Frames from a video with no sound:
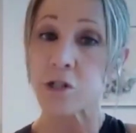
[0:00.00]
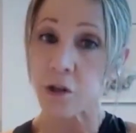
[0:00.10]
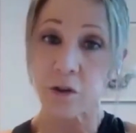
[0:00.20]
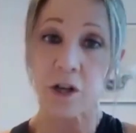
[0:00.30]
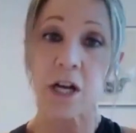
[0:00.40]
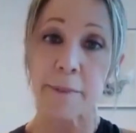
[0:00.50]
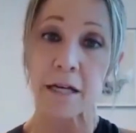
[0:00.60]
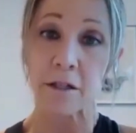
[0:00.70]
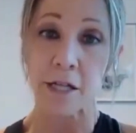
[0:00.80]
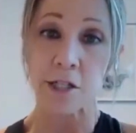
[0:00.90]
So they're going to be
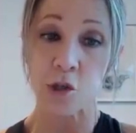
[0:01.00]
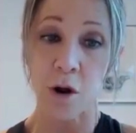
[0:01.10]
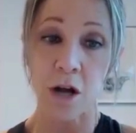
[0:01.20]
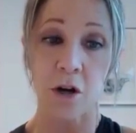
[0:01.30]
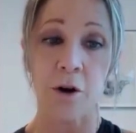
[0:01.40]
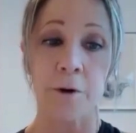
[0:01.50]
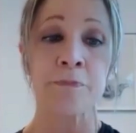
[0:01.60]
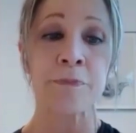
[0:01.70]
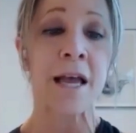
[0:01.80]
a lot stronger.